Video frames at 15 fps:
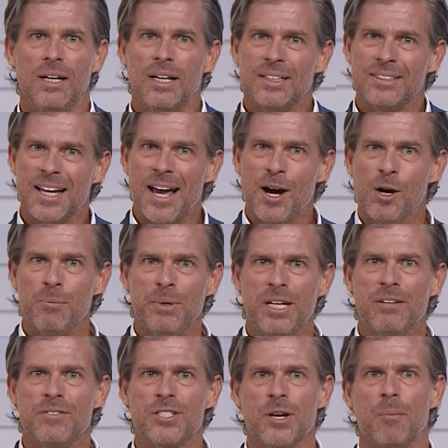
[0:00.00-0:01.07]
To help
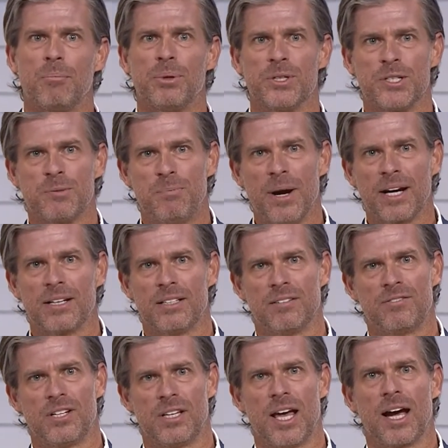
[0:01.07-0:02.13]
give some perspective
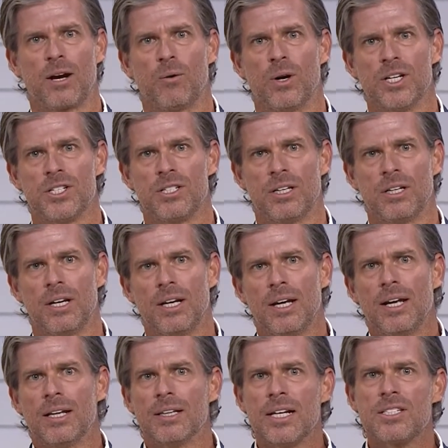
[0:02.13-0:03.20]
to that question,
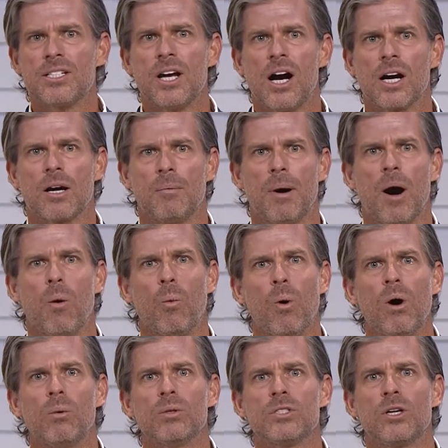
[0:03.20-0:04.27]
let's talk about
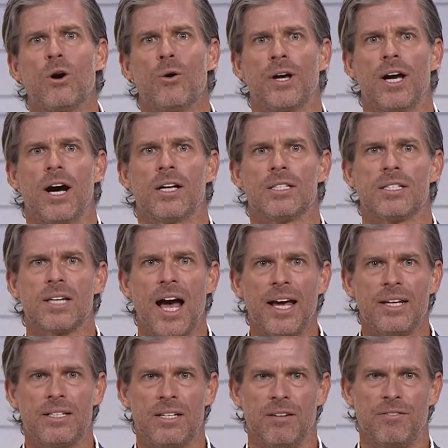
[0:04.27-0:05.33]
what was going on
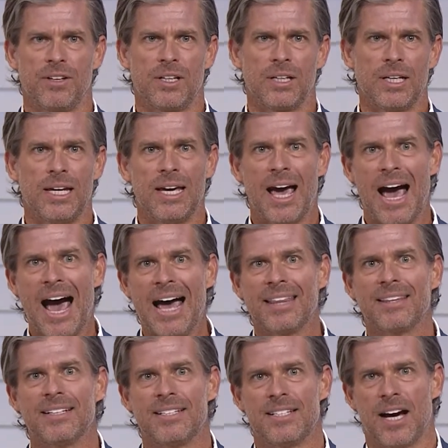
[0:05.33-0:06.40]
scientifically at
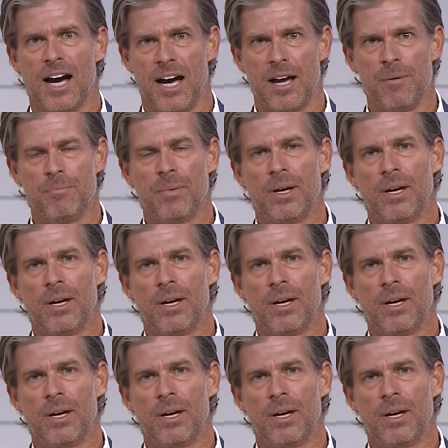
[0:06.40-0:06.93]
the time,